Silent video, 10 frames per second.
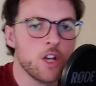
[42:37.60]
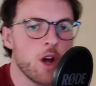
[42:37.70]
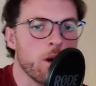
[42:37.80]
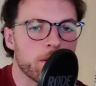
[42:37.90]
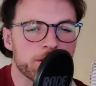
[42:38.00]

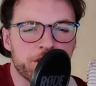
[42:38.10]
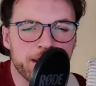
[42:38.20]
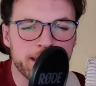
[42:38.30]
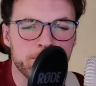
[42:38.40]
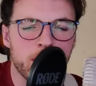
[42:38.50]
We were
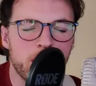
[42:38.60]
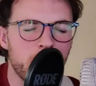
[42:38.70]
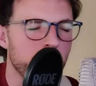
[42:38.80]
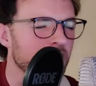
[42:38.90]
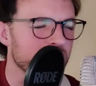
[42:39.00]
drinking
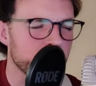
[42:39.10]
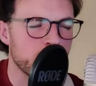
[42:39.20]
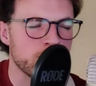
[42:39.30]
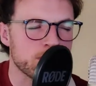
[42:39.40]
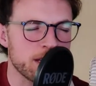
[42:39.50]
more in
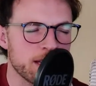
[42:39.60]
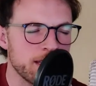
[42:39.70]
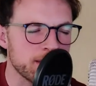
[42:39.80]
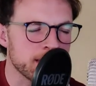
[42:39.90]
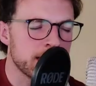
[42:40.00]
those
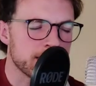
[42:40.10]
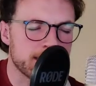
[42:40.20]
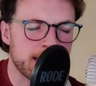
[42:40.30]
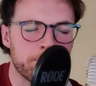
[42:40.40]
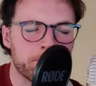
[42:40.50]
days, and
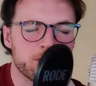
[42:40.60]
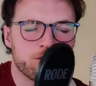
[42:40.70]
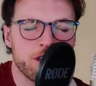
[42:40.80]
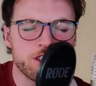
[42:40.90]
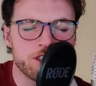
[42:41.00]
tempers
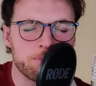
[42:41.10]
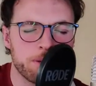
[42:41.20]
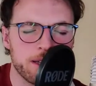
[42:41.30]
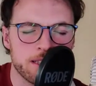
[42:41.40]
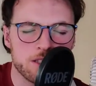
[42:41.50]
reached a
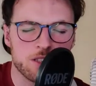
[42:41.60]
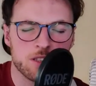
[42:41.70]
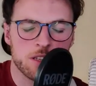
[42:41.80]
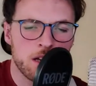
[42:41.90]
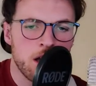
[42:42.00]
pitch.
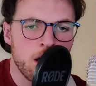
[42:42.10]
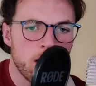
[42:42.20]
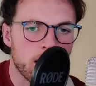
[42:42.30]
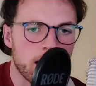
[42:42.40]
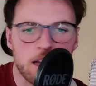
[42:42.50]

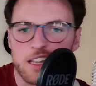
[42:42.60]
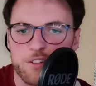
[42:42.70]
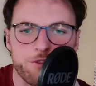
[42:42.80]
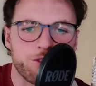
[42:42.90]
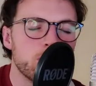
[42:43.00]
Well, like a
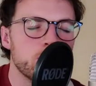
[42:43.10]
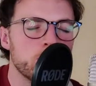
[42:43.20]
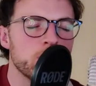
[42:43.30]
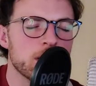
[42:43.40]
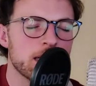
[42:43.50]

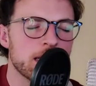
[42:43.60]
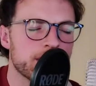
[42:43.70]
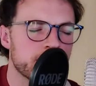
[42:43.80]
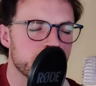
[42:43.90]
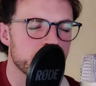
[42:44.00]
fool I let
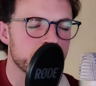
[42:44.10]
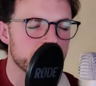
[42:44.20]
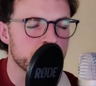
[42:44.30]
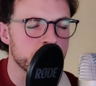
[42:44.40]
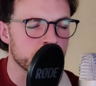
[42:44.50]
her
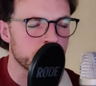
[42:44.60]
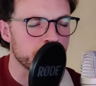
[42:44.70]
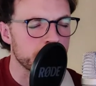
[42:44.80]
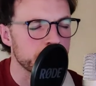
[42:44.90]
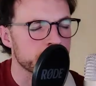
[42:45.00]
run
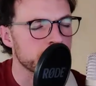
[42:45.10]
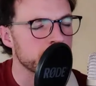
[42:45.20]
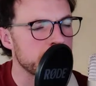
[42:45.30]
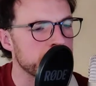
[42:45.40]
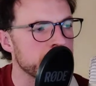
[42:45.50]
away with the
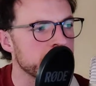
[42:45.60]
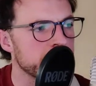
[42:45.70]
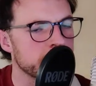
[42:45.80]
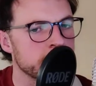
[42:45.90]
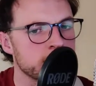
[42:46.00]
rambling
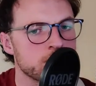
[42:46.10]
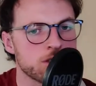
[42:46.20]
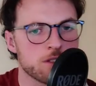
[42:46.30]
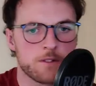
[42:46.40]
ditch.